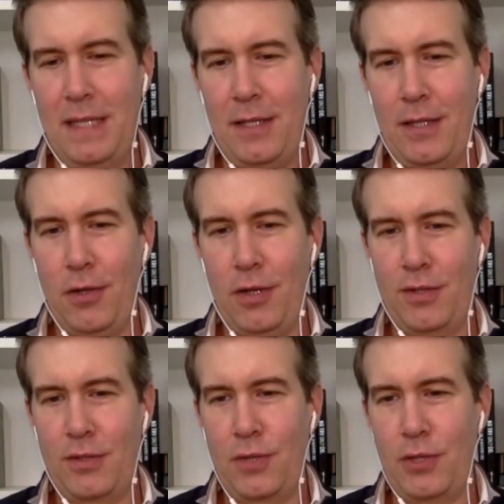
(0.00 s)
you know, long
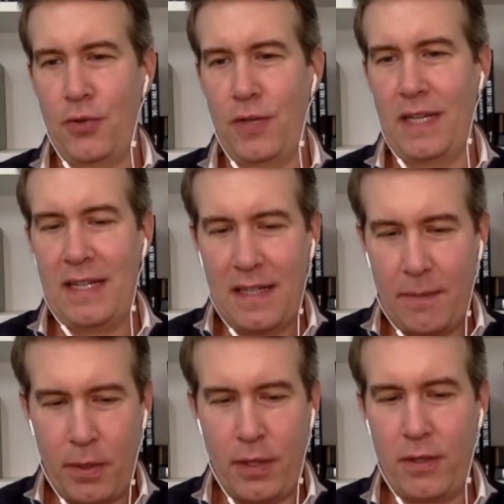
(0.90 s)
story short, ended
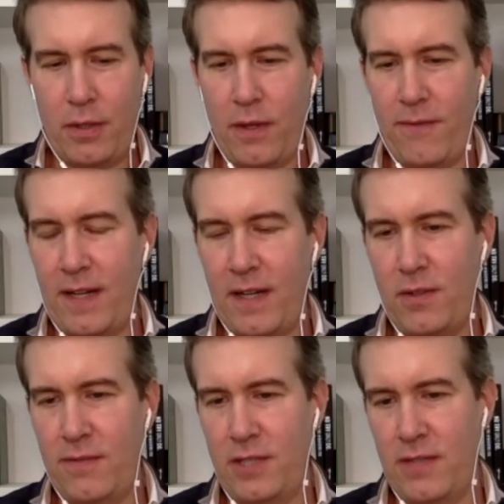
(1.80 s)
up partnering with the
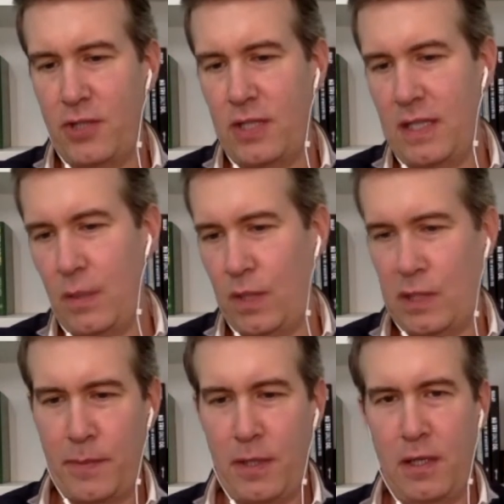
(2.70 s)
founder of ShelfGenie. We
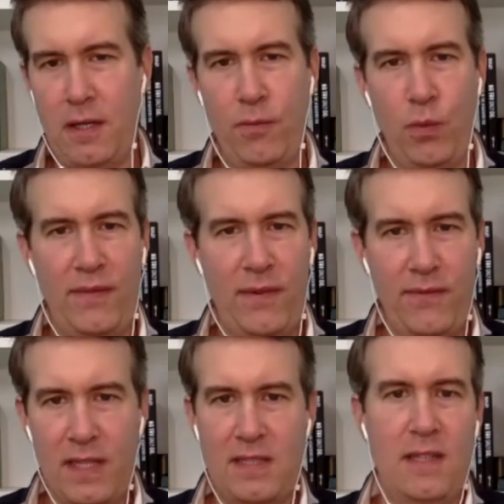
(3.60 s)
spun off. We've
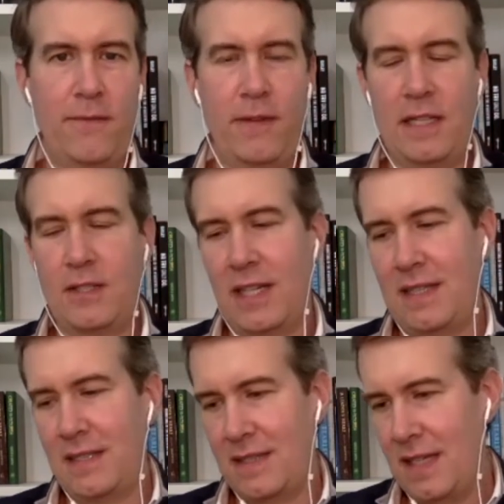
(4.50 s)
invested in
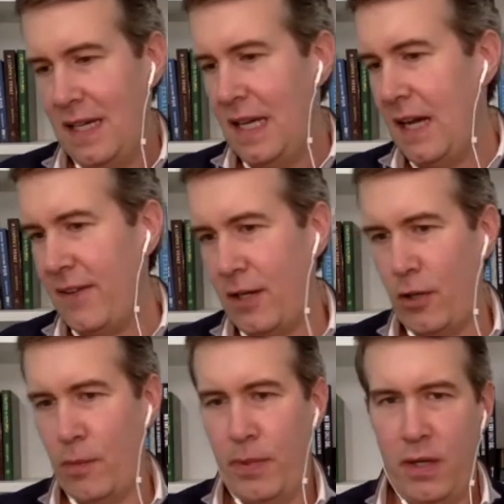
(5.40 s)
franchises. I've had
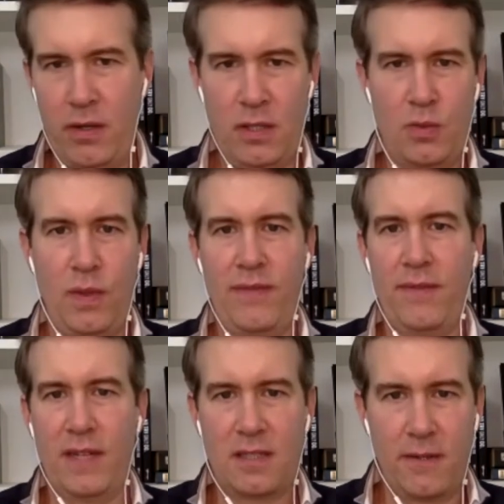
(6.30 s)
other partners. We've invested in